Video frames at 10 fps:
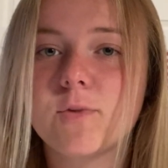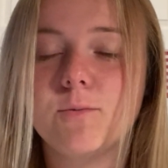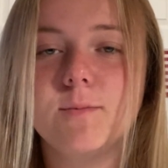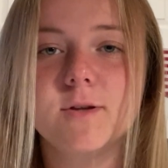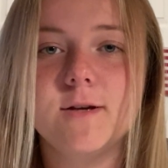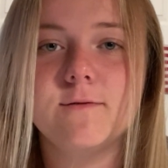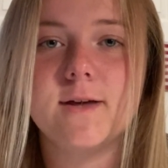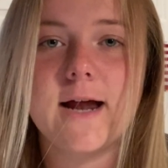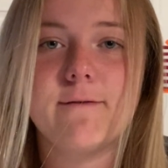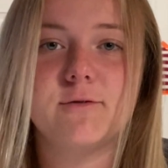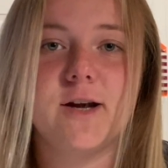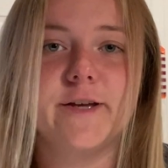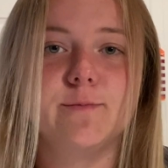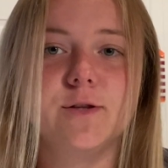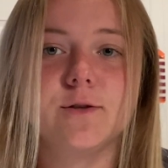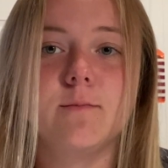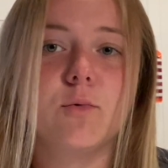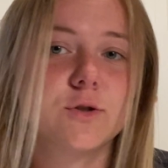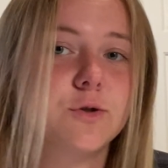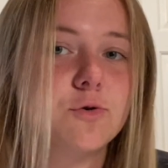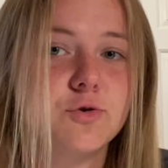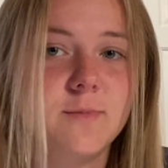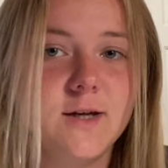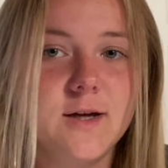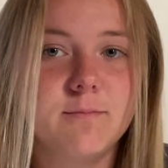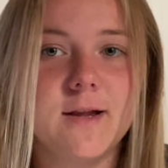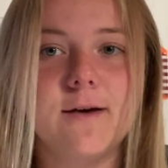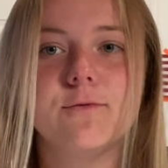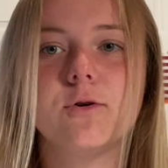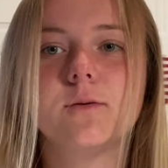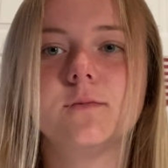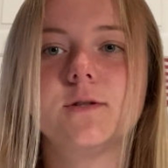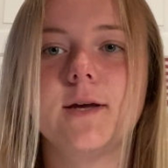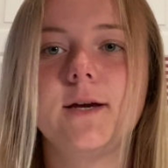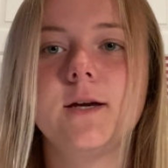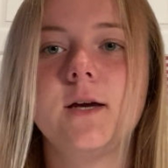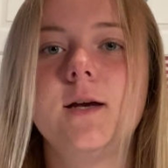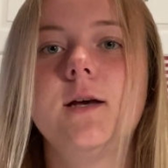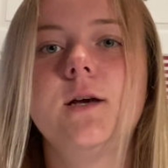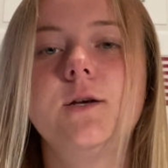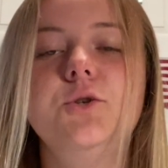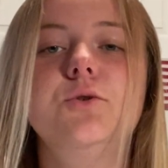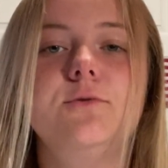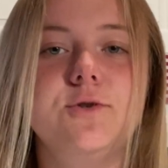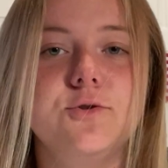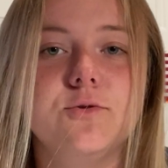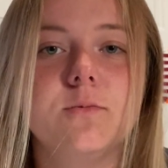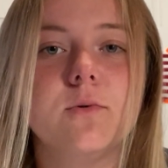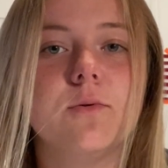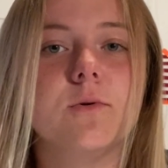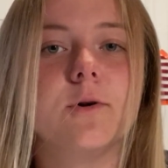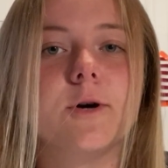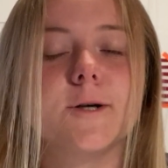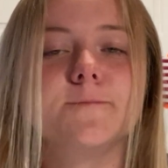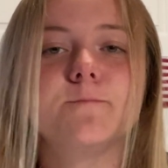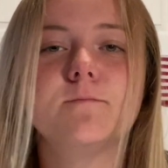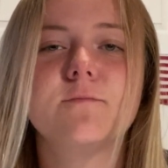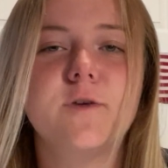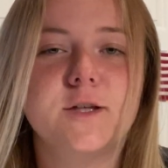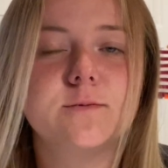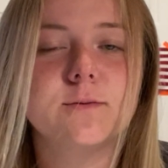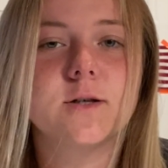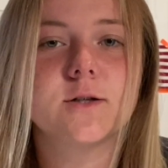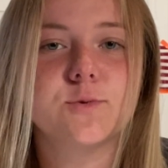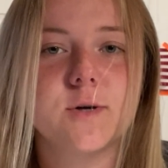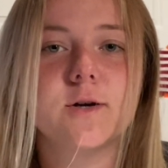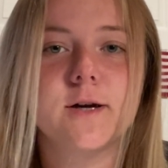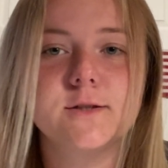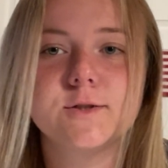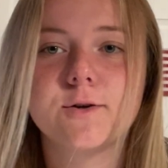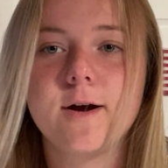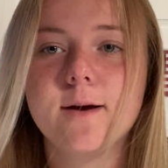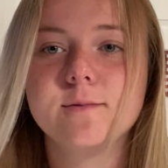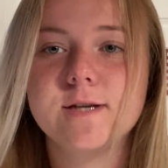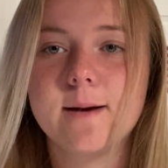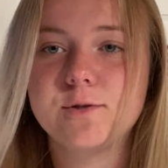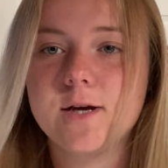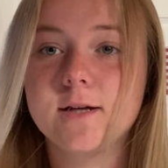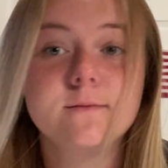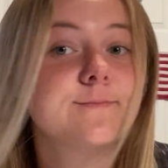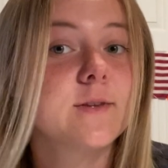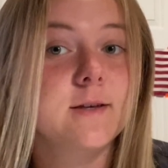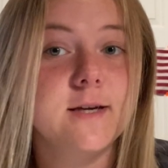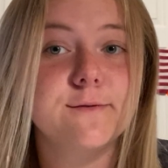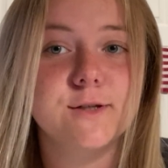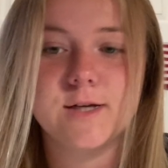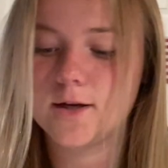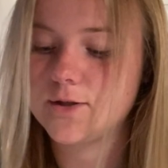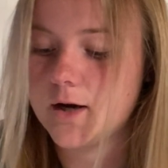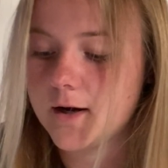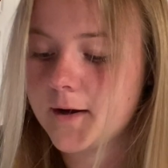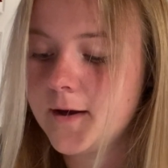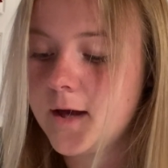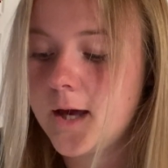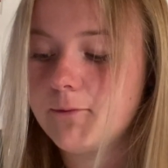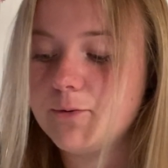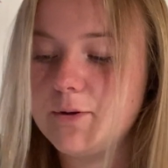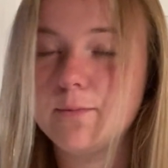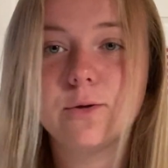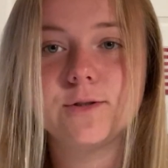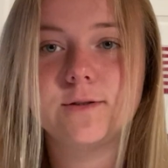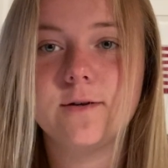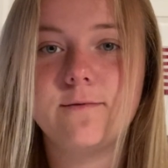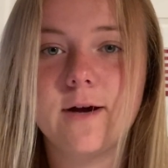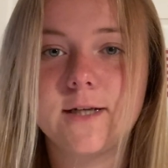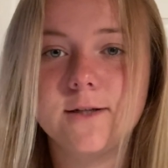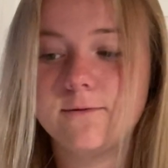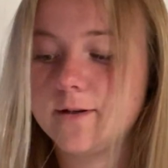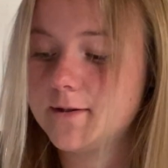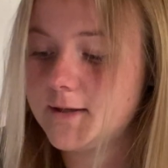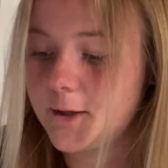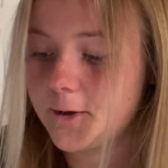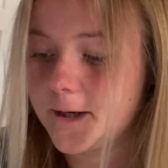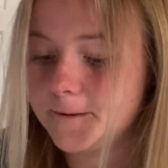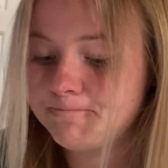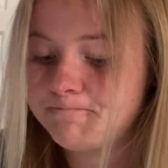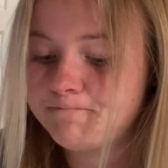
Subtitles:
we believe that advertisements on more social media platforms like YouTube or Facebook, Twitter, Instagram, Snapchat, even TikTok would be most effective considering